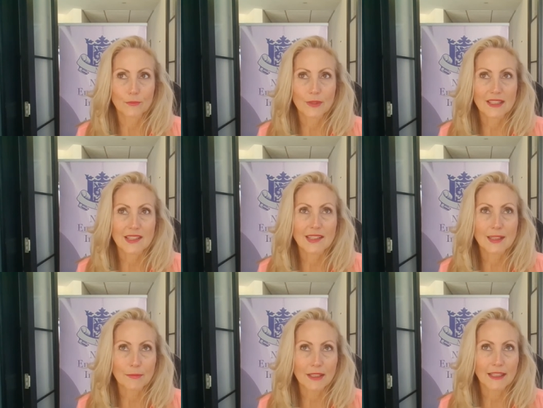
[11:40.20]

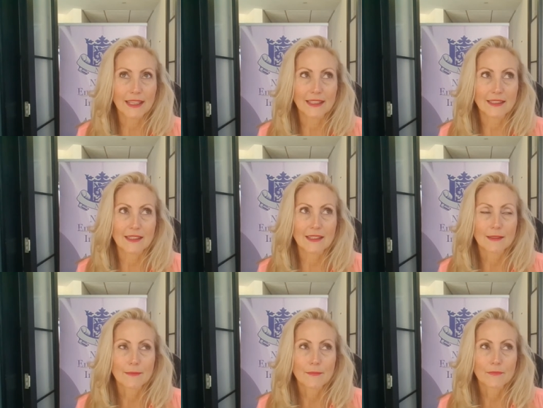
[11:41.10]

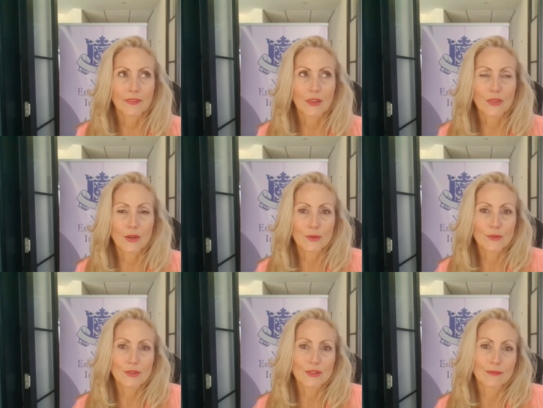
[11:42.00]
stimulates
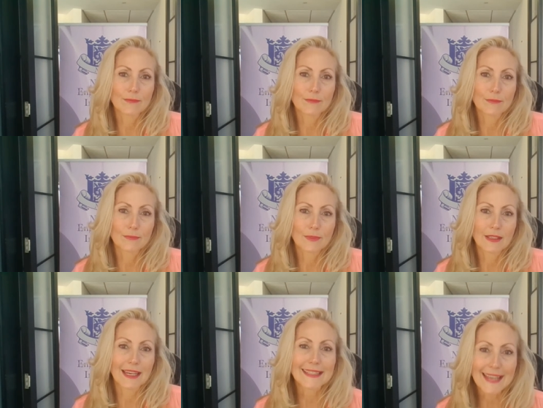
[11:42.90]
those
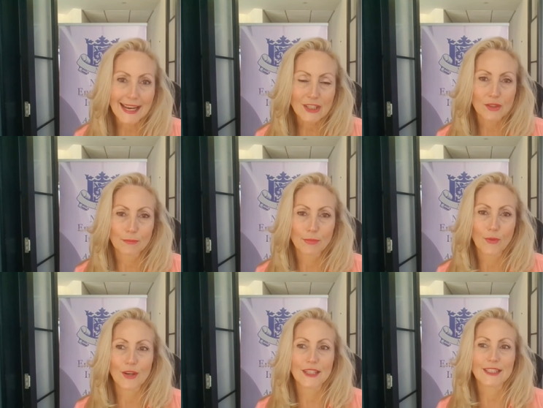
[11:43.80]
connection
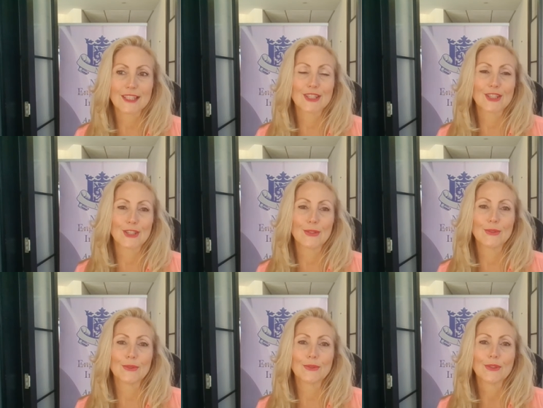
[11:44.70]
points
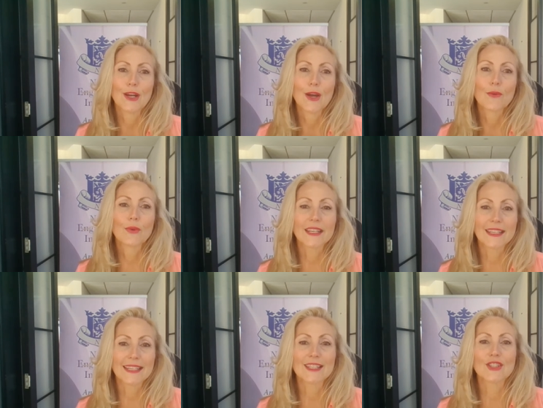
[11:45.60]
to what
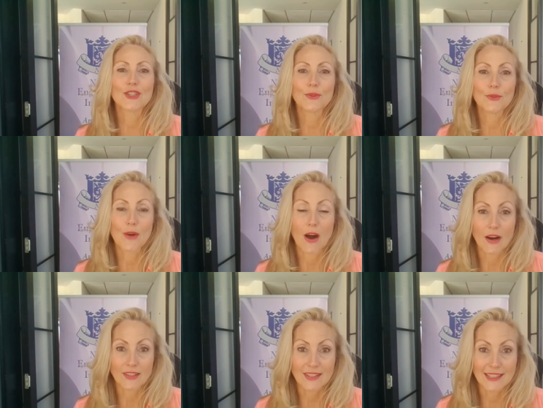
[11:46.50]
it is you
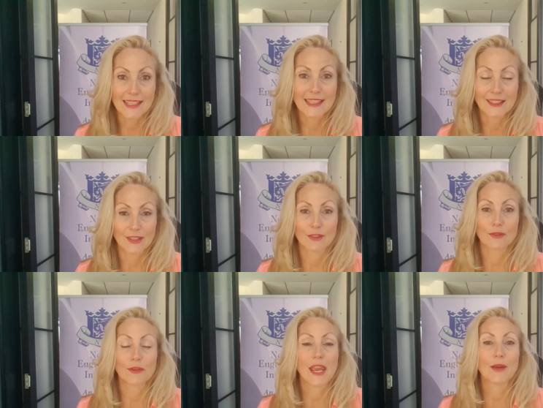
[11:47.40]
are seeking to
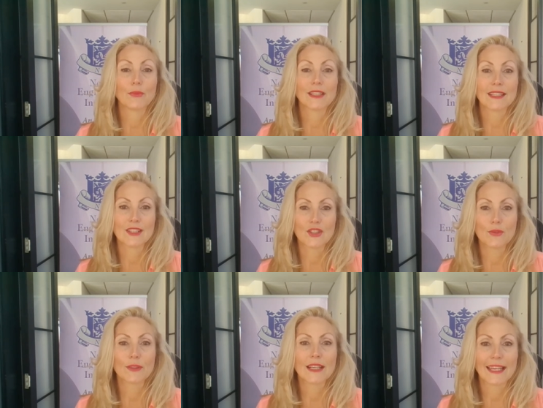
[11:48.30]
create, what it is you
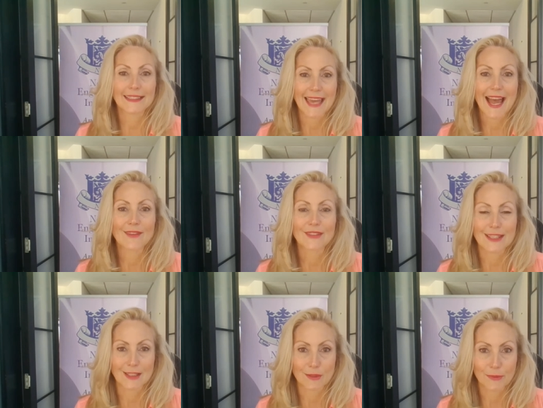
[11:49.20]
would like to have as
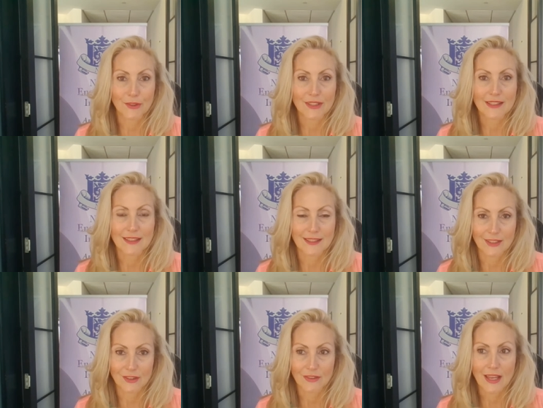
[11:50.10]
experiences
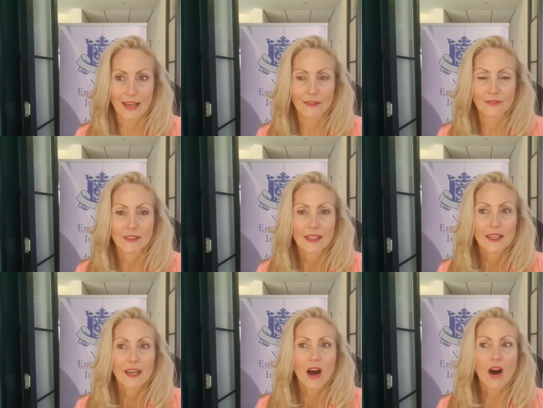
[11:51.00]
in your life.
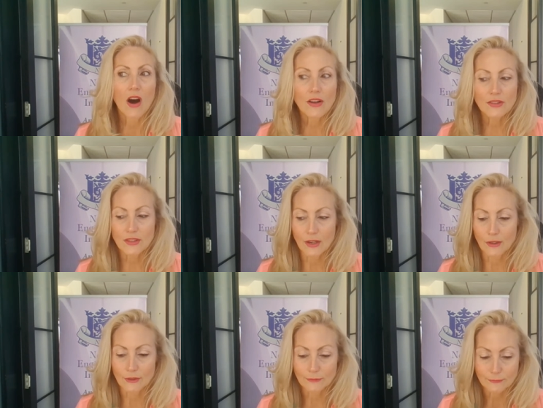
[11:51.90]

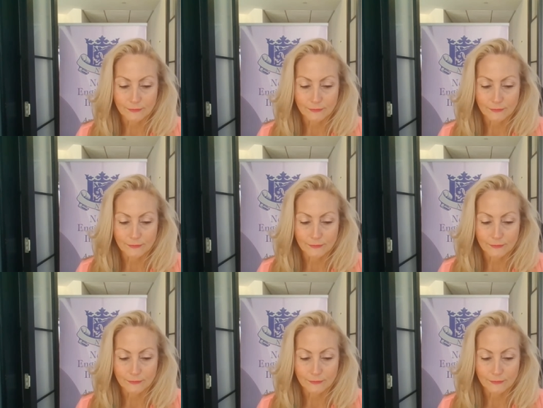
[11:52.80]
Also,